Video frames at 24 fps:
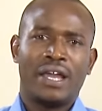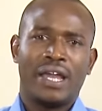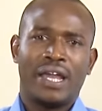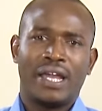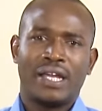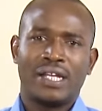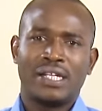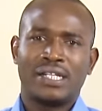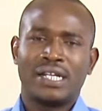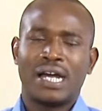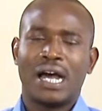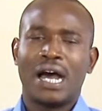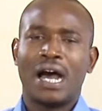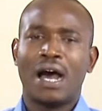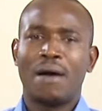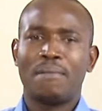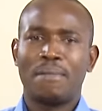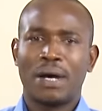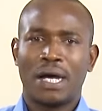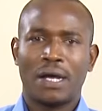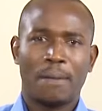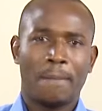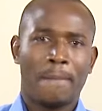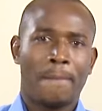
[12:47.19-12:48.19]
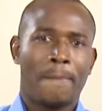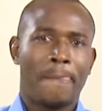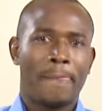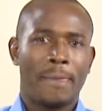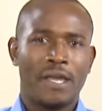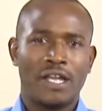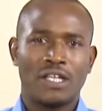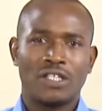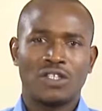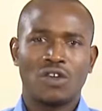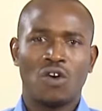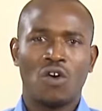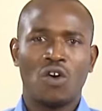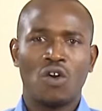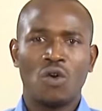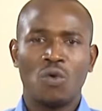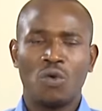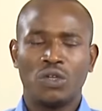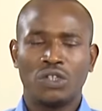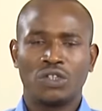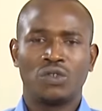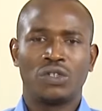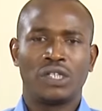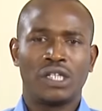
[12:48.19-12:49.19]
and a hammer is all
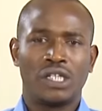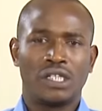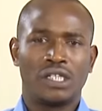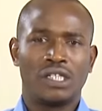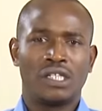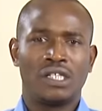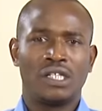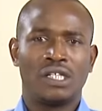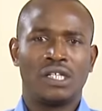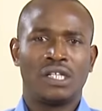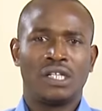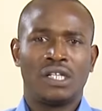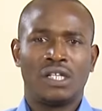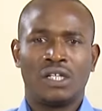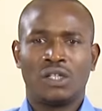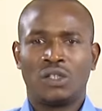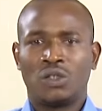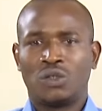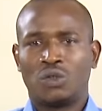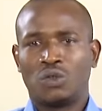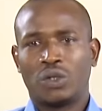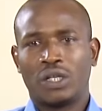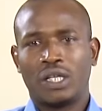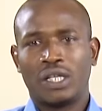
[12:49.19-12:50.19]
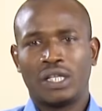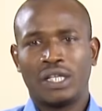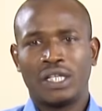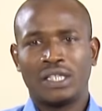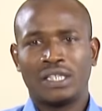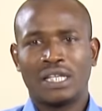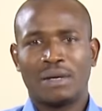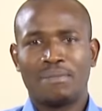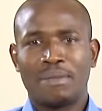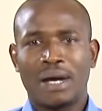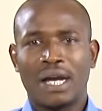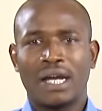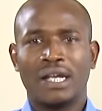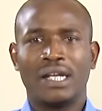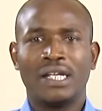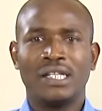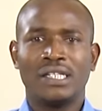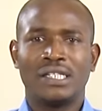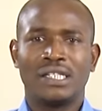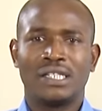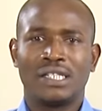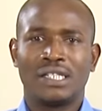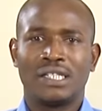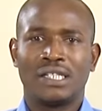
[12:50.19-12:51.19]
what you need to create a
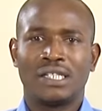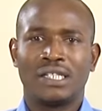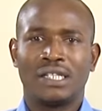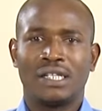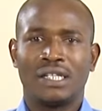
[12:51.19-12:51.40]
magnet